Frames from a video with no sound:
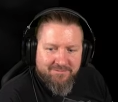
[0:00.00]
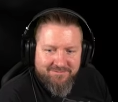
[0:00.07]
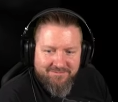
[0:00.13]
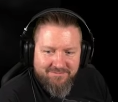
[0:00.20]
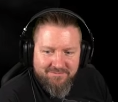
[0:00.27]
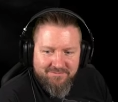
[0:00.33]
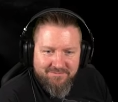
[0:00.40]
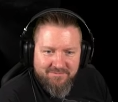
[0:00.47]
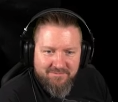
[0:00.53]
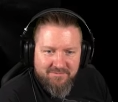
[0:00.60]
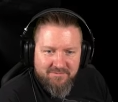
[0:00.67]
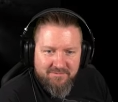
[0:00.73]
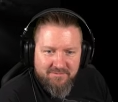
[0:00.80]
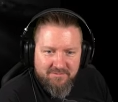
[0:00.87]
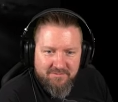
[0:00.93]

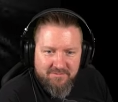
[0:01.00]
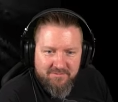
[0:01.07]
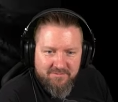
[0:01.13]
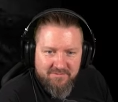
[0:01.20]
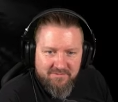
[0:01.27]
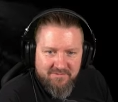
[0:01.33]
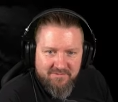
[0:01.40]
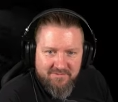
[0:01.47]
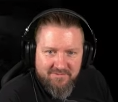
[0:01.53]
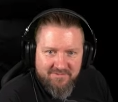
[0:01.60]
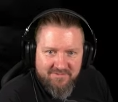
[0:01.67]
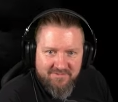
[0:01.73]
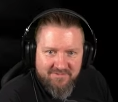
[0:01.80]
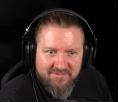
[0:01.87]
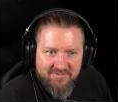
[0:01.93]

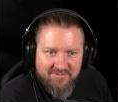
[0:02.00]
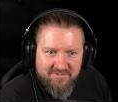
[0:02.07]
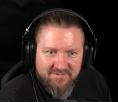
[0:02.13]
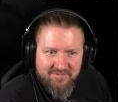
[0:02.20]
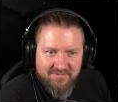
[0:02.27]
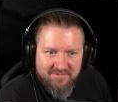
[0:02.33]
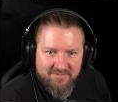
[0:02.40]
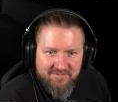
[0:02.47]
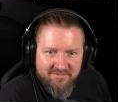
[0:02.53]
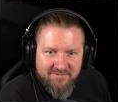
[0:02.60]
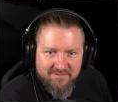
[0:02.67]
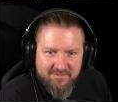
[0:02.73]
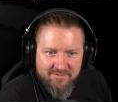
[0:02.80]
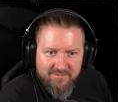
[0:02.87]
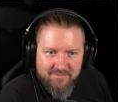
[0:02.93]

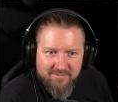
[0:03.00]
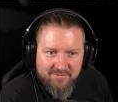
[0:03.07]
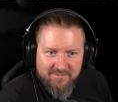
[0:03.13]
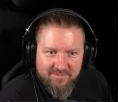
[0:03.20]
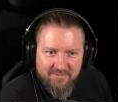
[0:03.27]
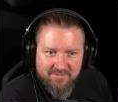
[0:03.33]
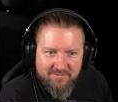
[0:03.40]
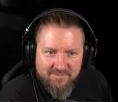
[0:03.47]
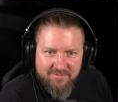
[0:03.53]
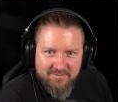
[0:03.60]
(silence)